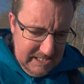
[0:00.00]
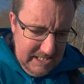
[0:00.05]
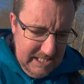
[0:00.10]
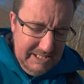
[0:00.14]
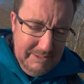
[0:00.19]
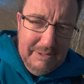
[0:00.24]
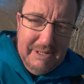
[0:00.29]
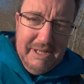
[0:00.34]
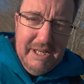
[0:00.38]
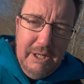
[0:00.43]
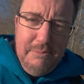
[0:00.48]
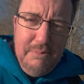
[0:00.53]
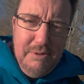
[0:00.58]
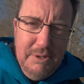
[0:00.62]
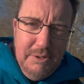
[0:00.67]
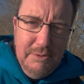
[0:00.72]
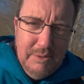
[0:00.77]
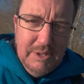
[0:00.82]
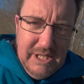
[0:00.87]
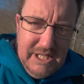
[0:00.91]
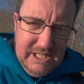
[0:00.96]
Anyway, hope
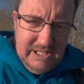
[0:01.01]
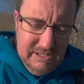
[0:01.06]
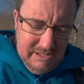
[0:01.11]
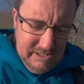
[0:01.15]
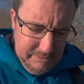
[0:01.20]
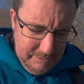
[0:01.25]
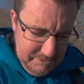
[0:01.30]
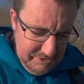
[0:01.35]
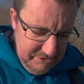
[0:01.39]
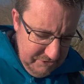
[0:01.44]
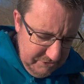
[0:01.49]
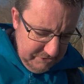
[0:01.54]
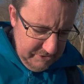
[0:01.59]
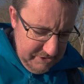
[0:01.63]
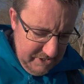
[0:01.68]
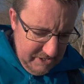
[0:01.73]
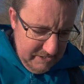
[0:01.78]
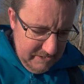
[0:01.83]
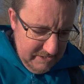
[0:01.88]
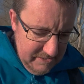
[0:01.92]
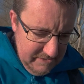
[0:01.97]
you enjoyed
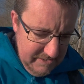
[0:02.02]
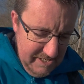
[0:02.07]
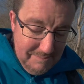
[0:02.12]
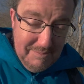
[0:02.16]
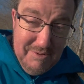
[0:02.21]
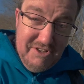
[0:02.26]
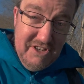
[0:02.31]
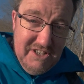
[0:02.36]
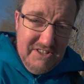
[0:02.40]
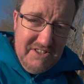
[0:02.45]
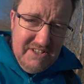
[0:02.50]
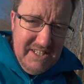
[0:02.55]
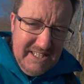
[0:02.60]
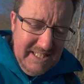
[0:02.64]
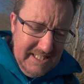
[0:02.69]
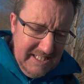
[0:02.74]
the images.